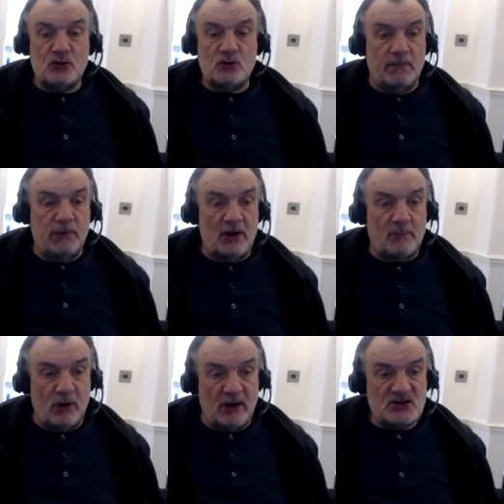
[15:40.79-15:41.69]
you apply the
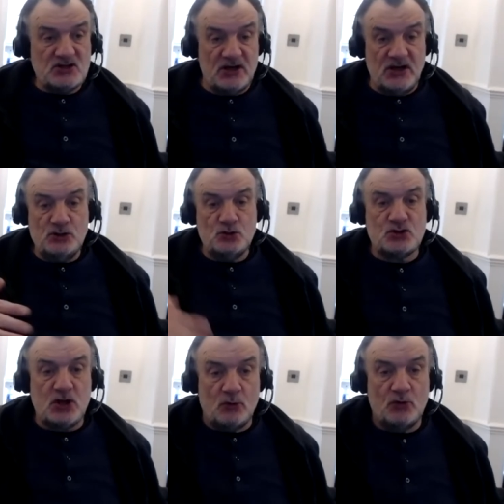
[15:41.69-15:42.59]
brakes and then you
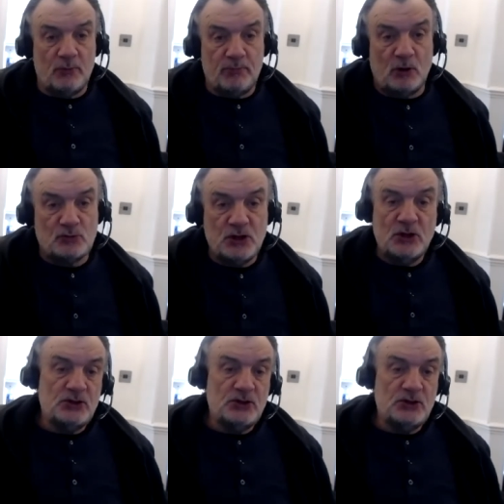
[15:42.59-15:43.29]
slow your approach.